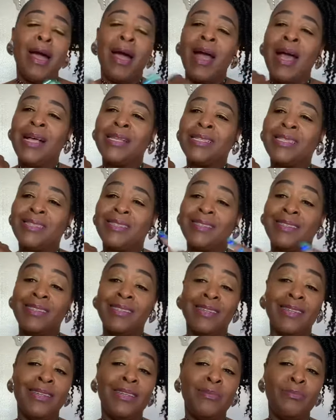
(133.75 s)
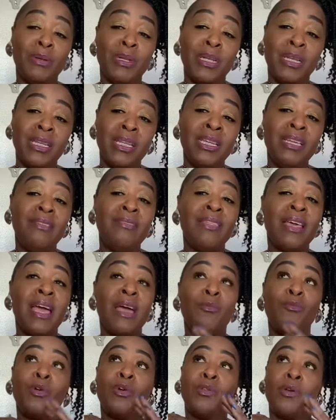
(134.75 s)
I sincerely believe
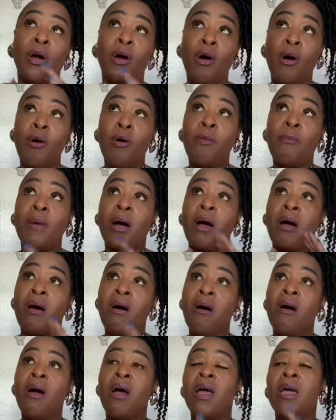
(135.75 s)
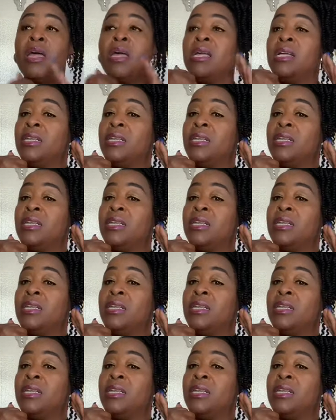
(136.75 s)
that with all my heart